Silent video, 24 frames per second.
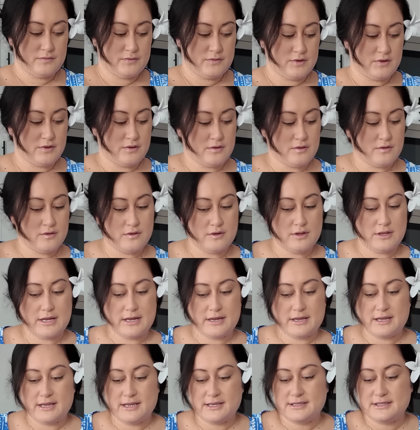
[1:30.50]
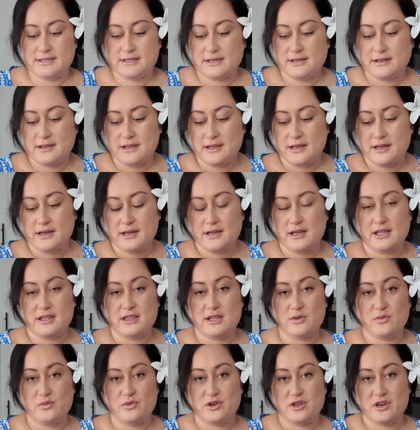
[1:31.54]
So we've got all our yeast in there, and
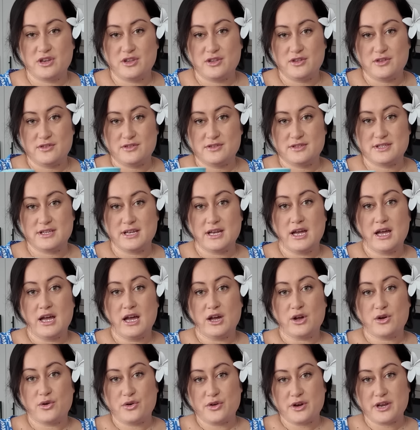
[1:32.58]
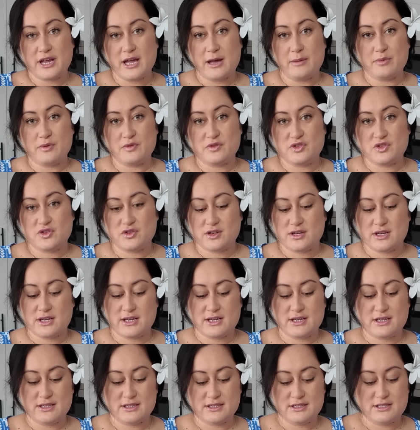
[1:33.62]
then we're going to use 1/4 cup of
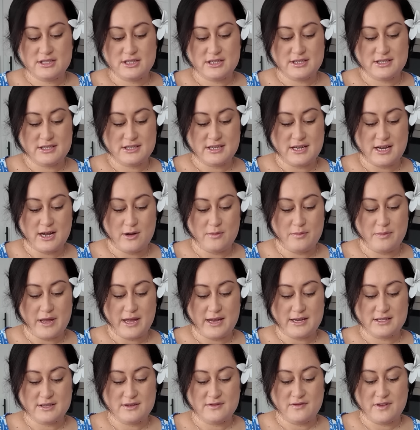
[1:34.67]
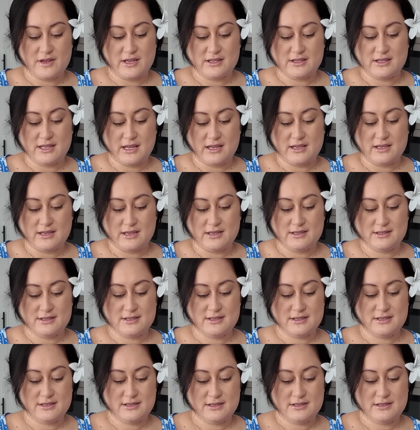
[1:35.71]
sugar just to help activate that yeast.